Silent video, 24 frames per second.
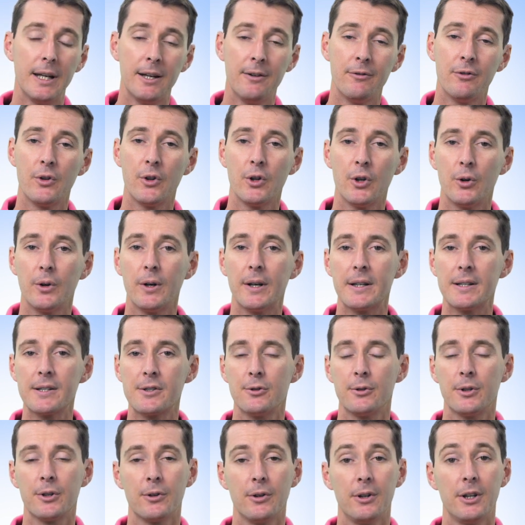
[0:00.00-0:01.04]
even though it is
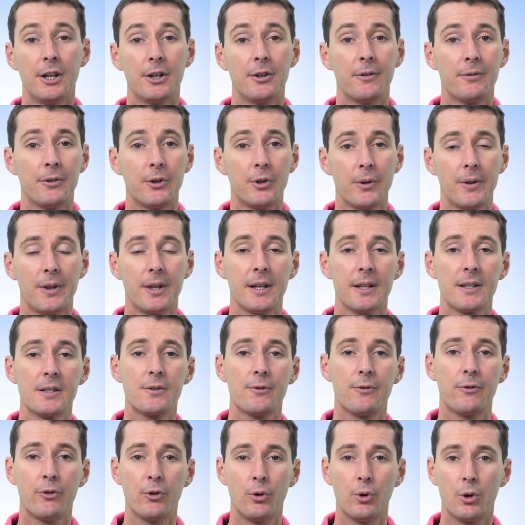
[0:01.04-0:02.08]
doing a lot of good things
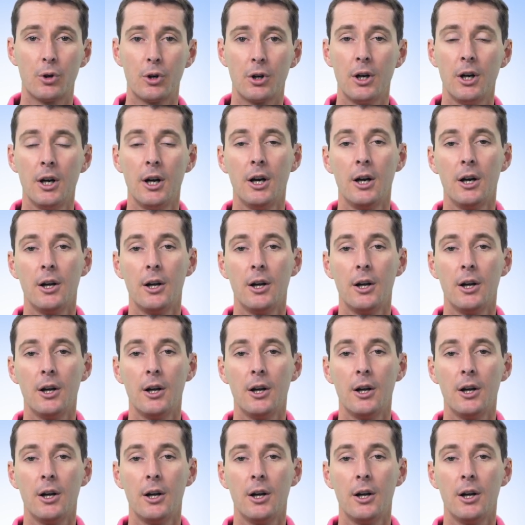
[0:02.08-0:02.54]
for